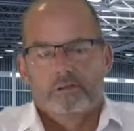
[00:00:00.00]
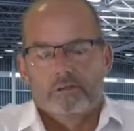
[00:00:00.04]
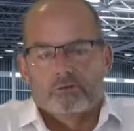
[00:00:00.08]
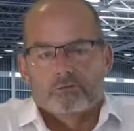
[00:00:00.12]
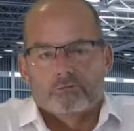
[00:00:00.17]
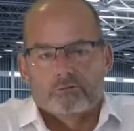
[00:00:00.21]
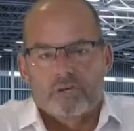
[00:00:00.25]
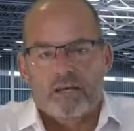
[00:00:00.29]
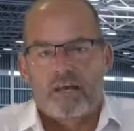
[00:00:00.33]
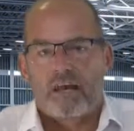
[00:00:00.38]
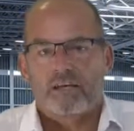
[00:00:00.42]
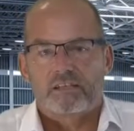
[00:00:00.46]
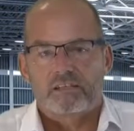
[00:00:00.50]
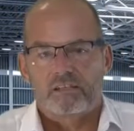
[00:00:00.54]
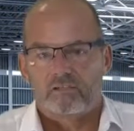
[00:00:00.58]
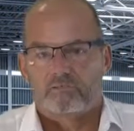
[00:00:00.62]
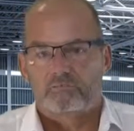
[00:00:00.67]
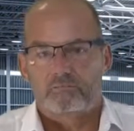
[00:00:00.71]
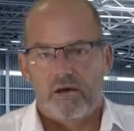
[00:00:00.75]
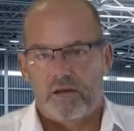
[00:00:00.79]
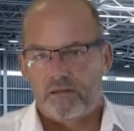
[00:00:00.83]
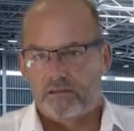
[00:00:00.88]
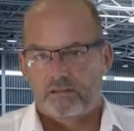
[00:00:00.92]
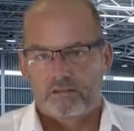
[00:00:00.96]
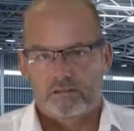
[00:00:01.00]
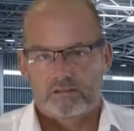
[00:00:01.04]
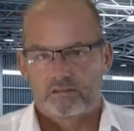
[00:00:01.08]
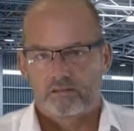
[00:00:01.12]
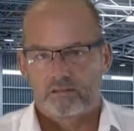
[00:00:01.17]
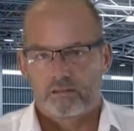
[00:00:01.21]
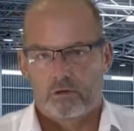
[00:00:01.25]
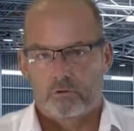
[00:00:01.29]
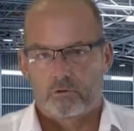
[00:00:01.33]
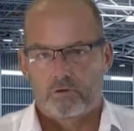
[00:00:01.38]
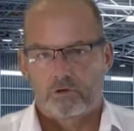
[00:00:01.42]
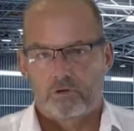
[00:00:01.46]
reactive maintenance
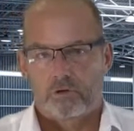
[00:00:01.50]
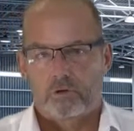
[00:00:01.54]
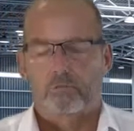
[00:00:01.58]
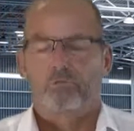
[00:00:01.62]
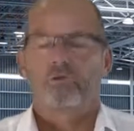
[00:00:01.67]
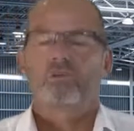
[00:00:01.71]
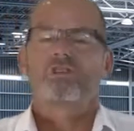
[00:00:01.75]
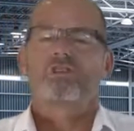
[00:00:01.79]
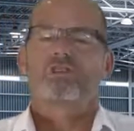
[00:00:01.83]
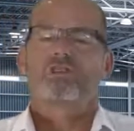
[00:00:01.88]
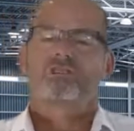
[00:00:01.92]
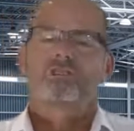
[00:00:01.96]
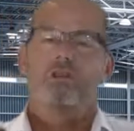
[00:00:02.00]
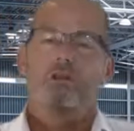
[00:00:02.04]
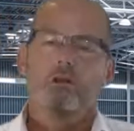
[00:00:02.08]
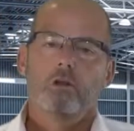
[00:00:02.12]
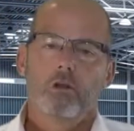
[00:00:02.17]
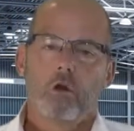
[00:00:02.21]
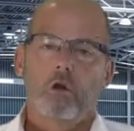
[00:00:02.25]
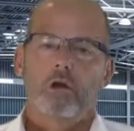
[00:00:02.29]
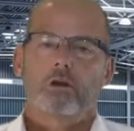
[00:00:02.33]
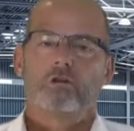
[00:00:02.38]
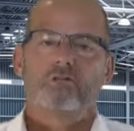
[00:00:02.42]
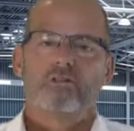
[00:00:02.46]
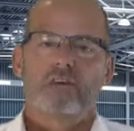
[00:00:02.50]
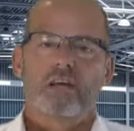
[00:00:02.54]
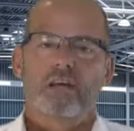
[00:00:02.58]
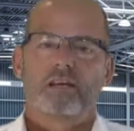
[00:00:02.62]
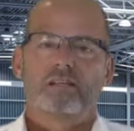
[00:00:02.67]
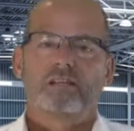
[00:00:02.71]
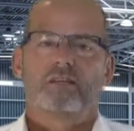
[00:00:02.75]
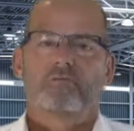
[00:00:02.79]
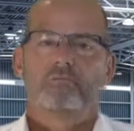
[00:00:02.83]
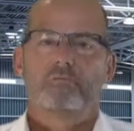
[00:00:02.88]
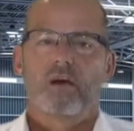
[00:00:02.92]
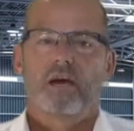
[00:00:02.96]
going on, just a lot of
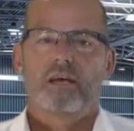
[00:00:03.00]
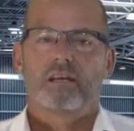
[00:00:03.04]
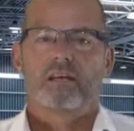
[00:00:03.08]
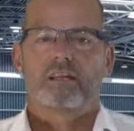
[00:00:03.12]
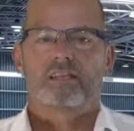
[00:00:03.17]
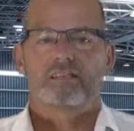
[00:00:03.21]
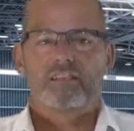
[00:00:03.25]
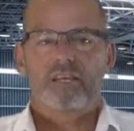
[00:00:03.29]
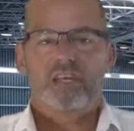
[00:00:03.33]
reactive maintenance.